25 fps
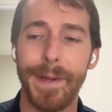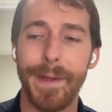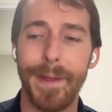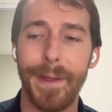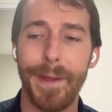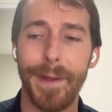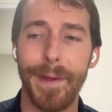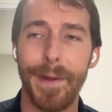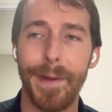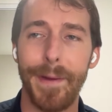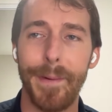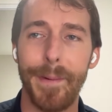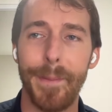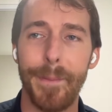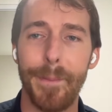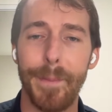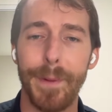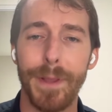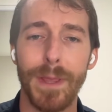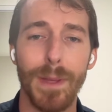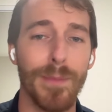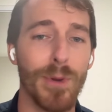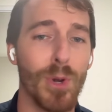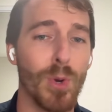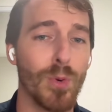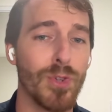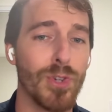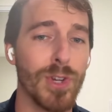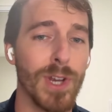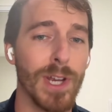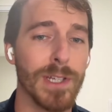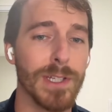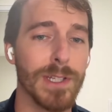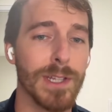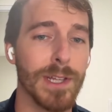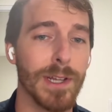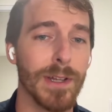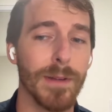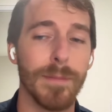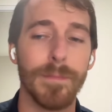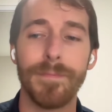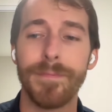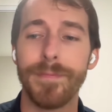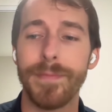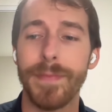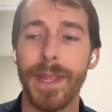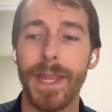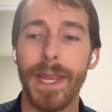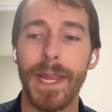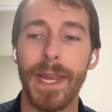Let me know what you guys think,
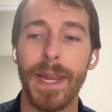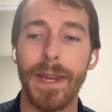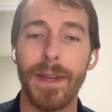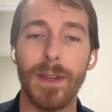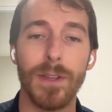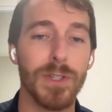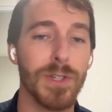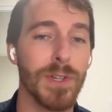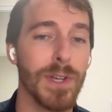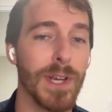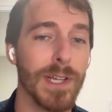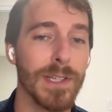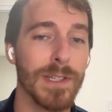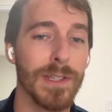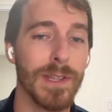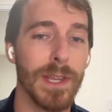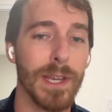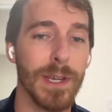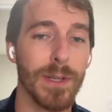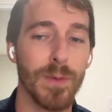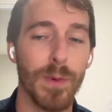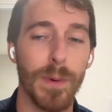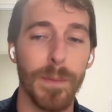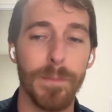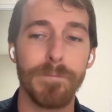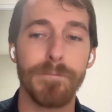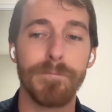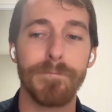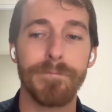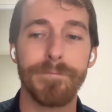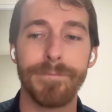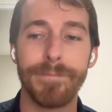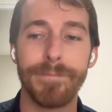and I'll see you guys in the next one.